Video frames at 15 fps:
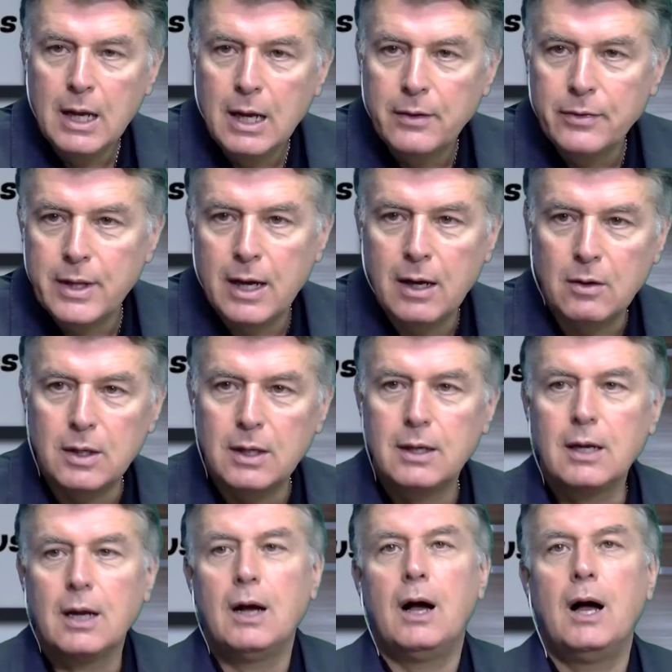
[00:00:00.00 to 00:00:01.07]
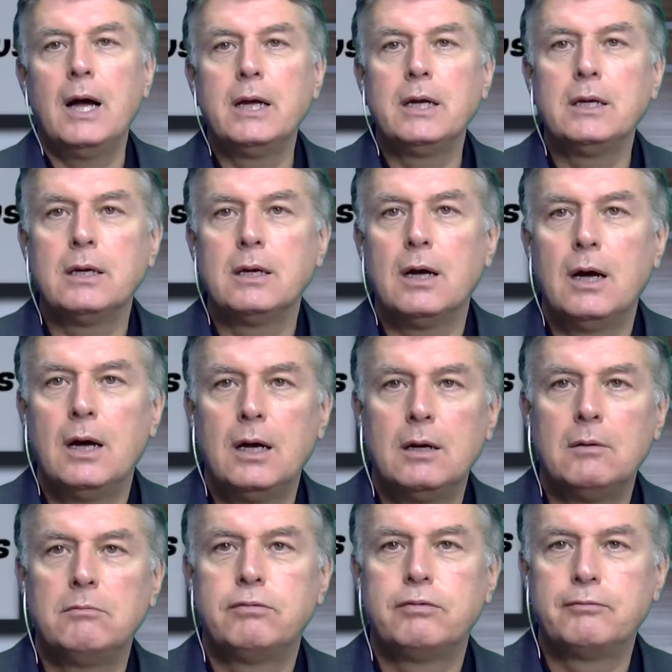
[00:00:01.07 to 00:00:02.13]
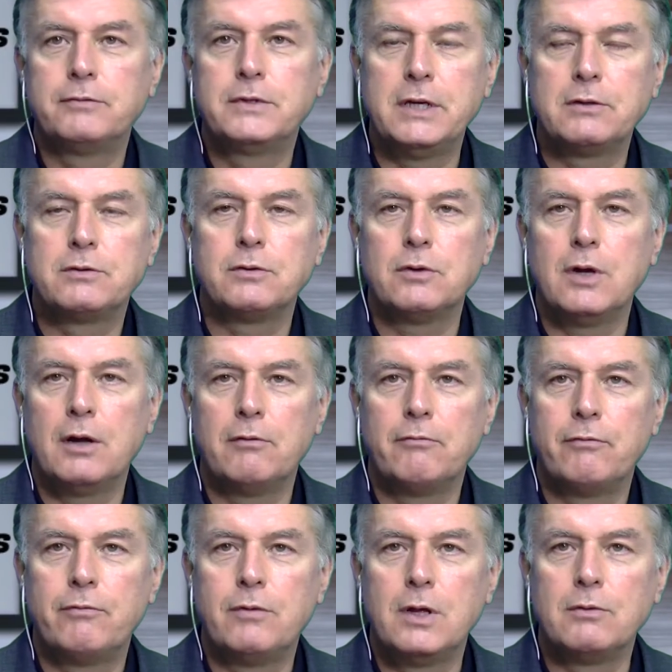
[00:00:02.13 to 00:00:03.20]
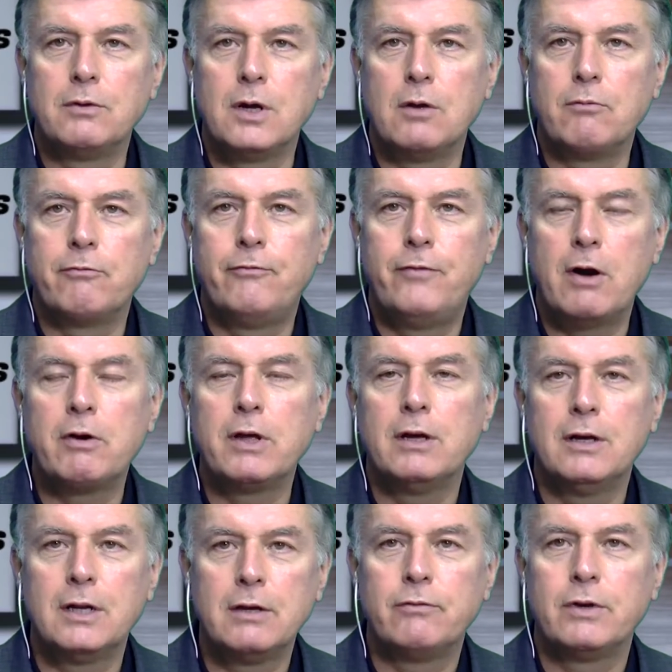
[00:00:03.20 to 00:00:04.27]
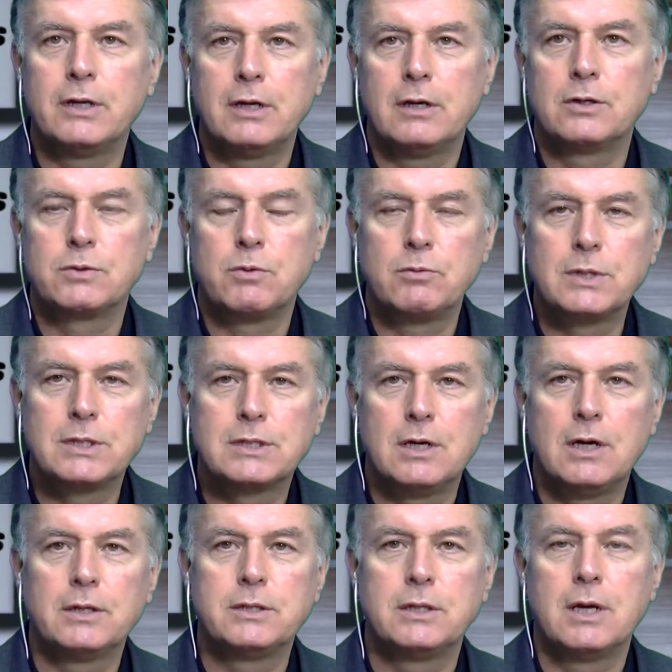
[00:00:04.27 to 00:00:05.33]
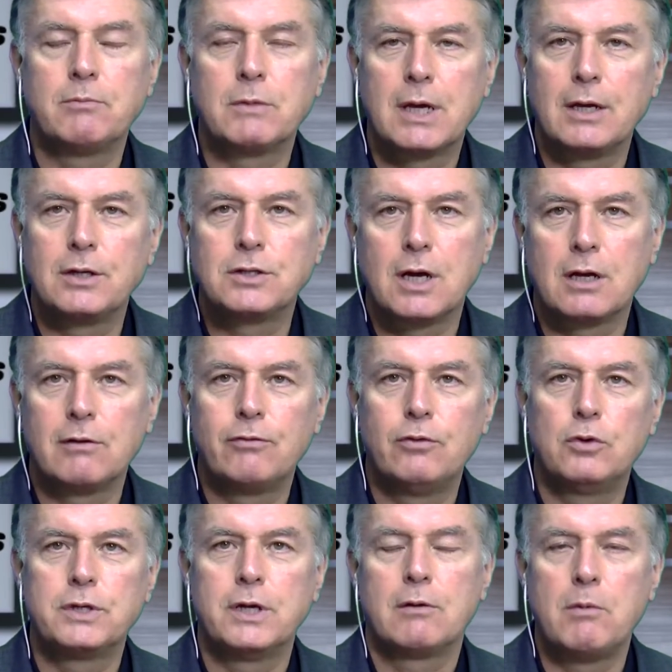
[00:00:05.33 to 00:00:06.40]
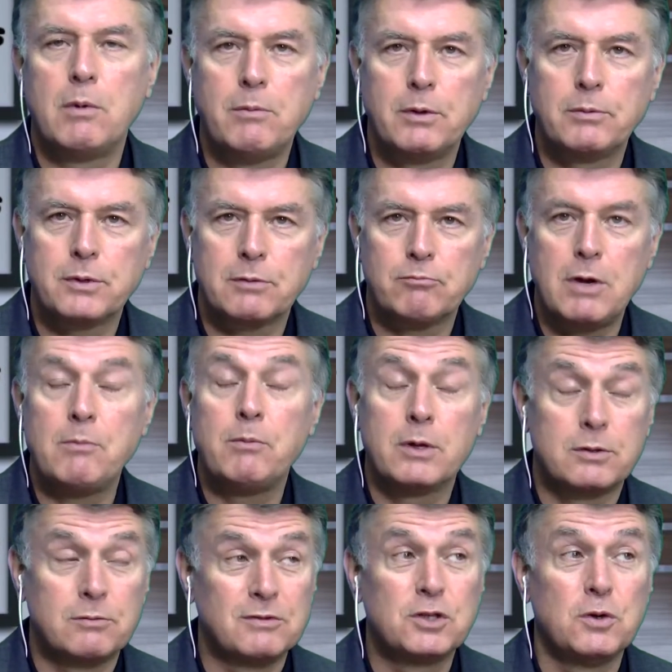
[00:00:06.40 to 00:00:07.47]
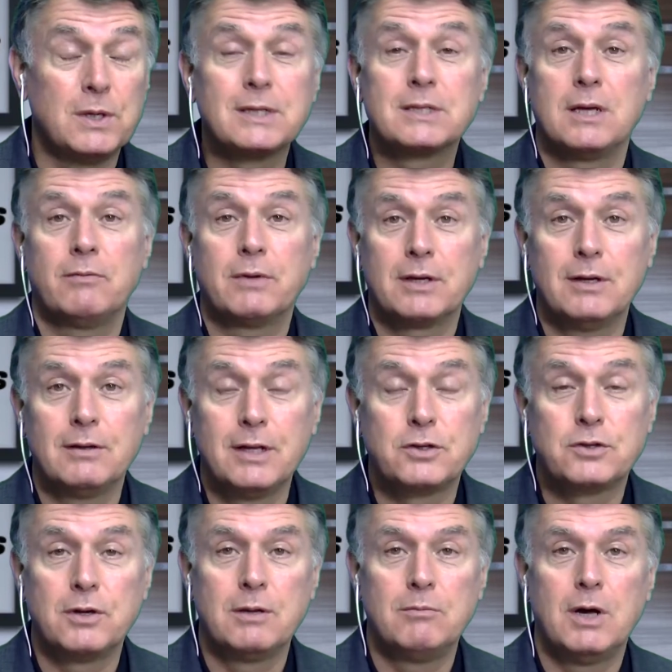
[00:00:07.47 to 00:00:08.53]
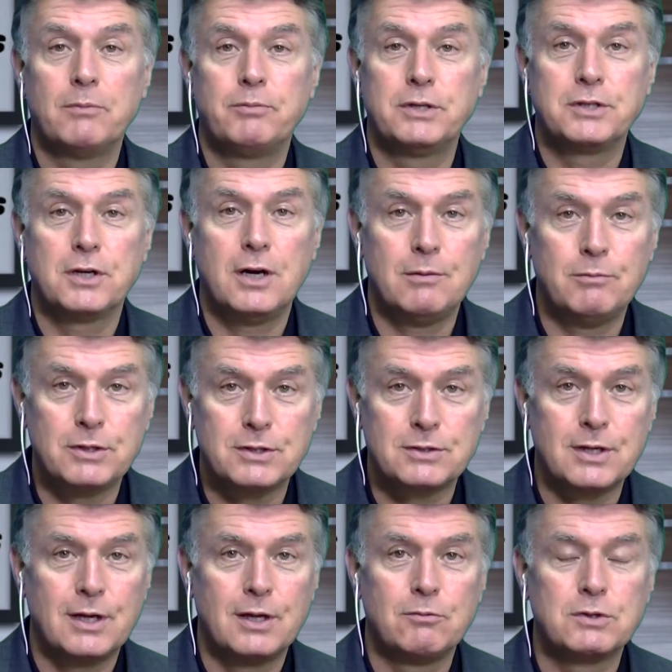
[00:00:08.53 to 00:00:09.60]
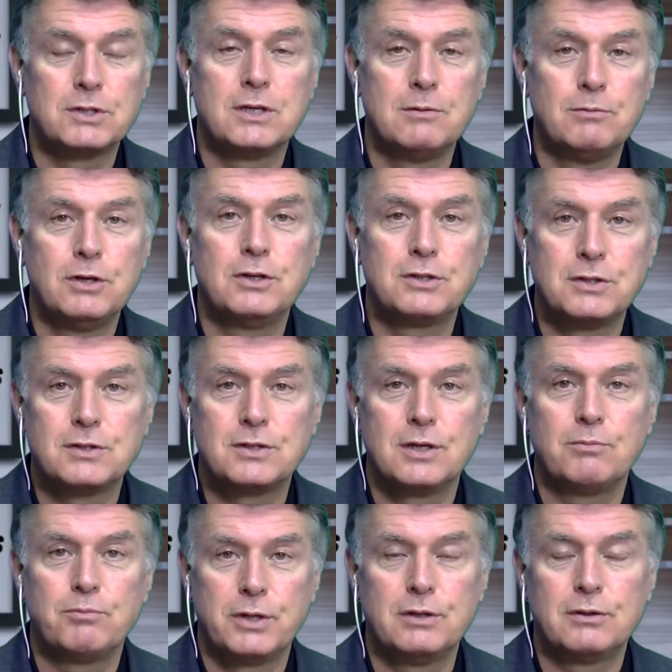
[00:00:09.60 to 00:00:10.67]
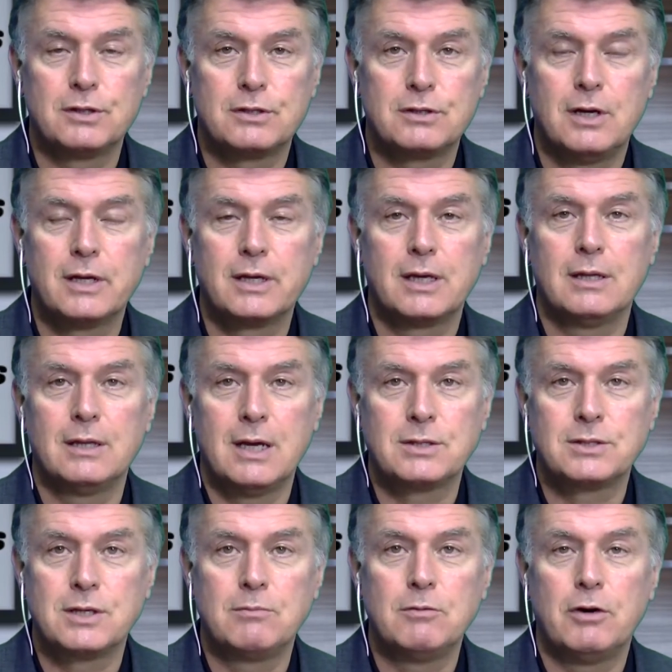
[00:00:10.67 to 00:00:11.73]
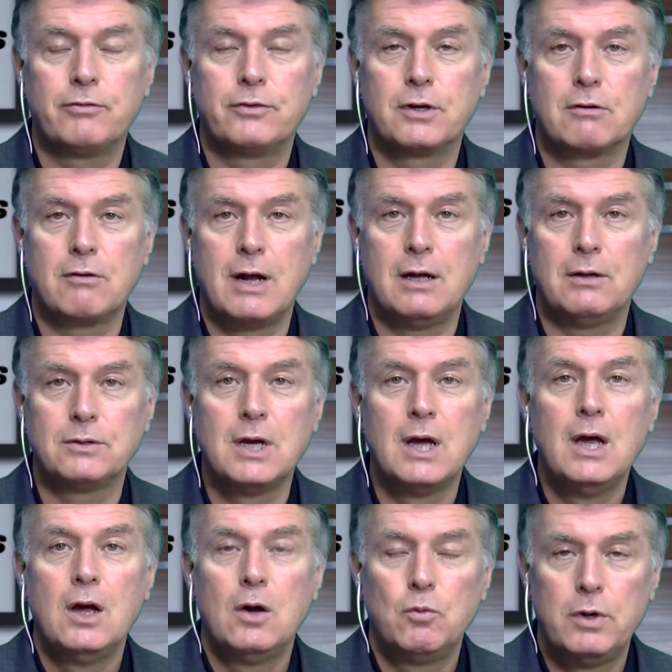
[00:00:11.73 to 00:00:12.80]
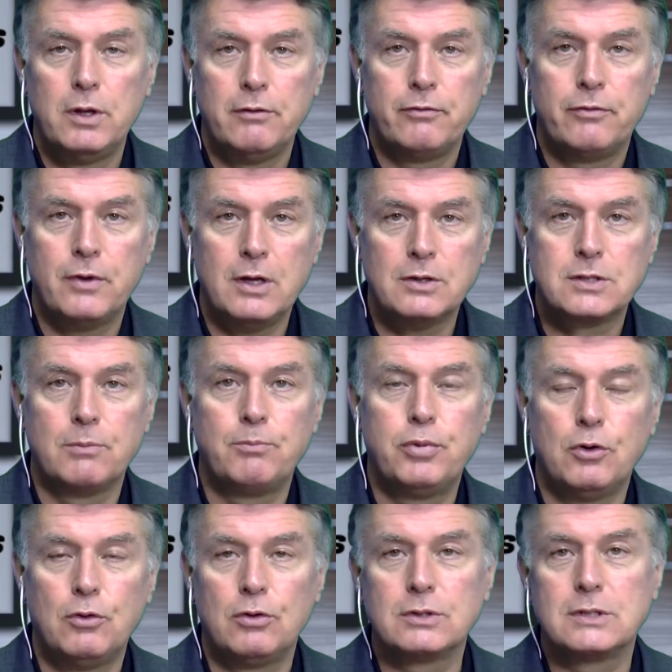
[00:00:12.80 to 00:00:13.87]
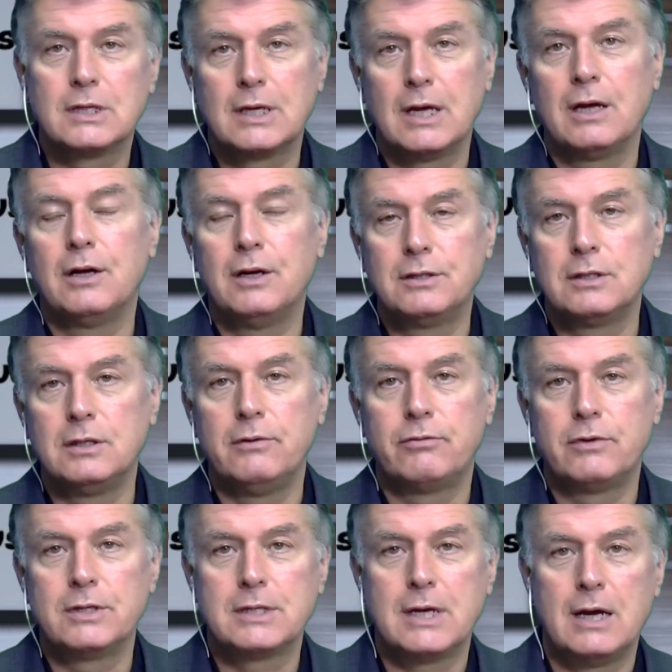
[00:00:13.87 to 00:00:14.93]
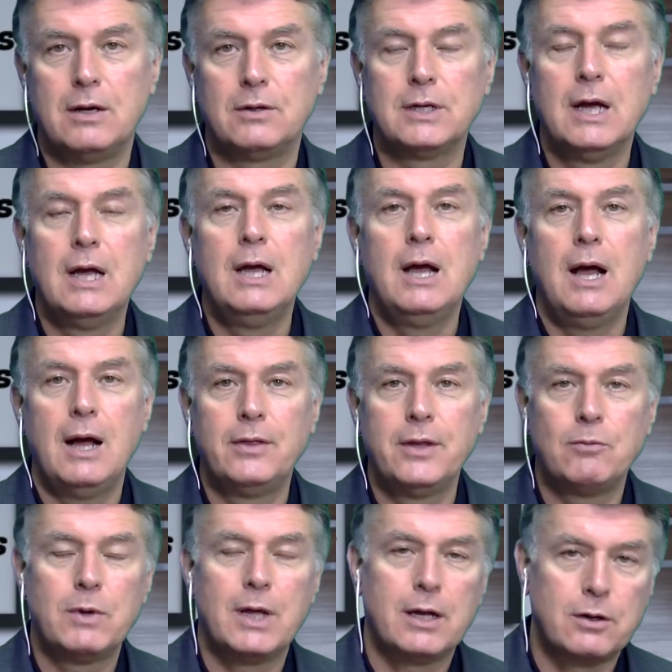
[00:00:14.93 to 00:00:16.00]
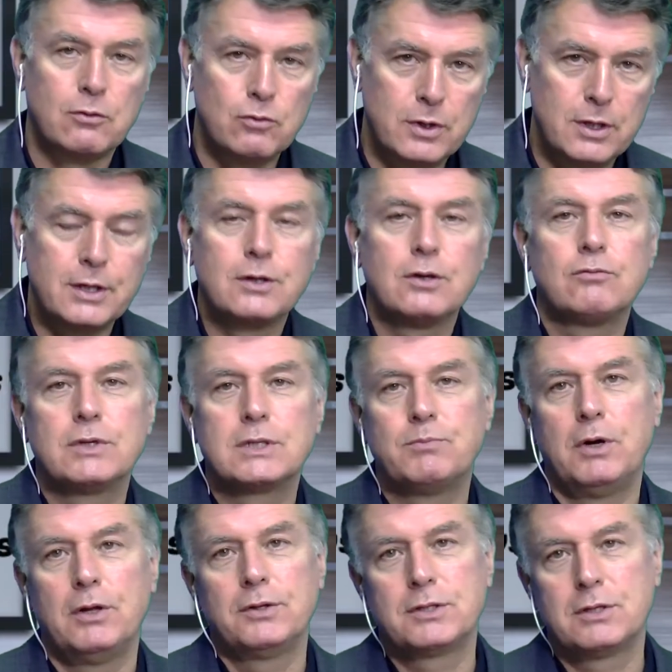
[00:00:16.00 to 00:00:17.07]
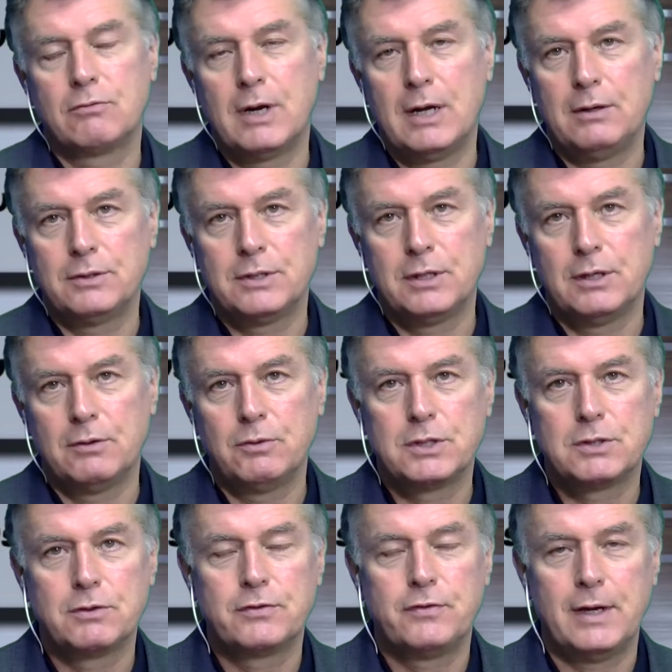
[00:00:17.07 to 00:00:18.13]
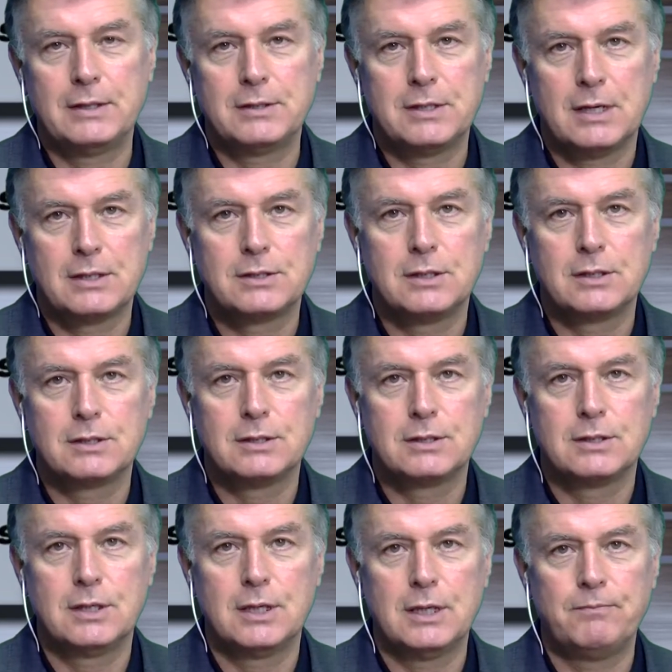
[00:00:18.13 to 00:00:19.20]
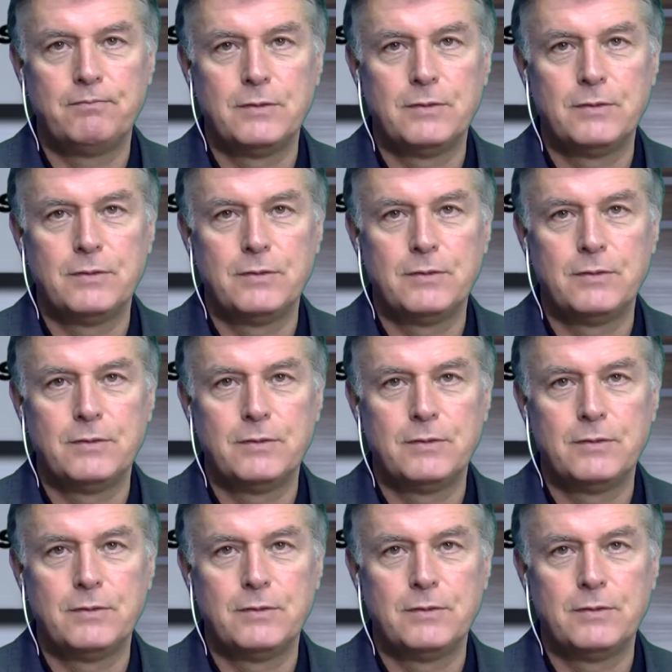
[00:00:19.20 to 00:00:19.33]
Now, I did very early videos when we started MK Channel 40, and I remember doing something literally in my pyjamas. It was an emergency appeal to try and get Naseem off the ground with support to get her deliveries out. And then we had a really good response around her, which was fantastic to see.